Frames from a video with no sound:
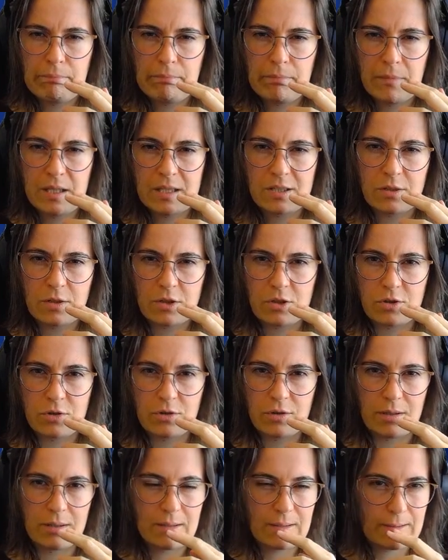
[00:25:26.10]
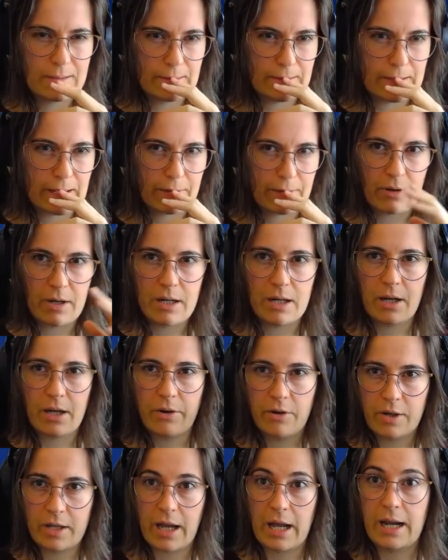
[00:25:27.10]
Let's not do that right now.
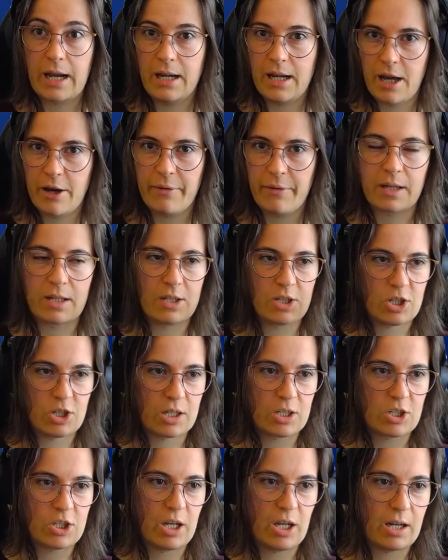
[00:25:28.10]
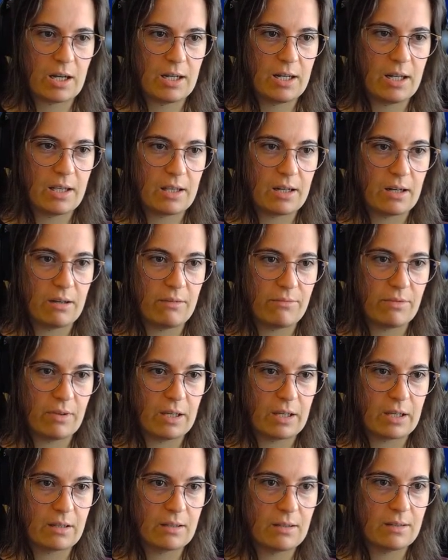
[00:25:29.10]
Okay, now I can check chat now that I've,
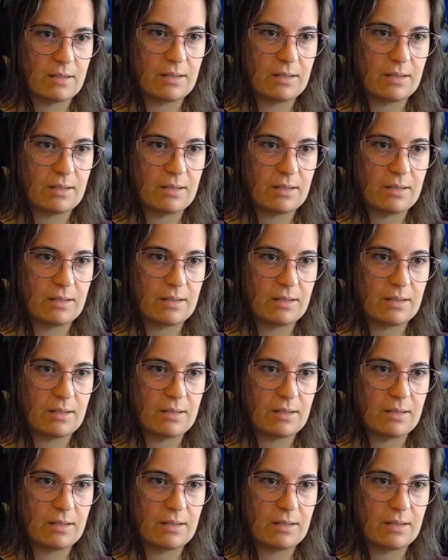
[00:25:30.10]
like,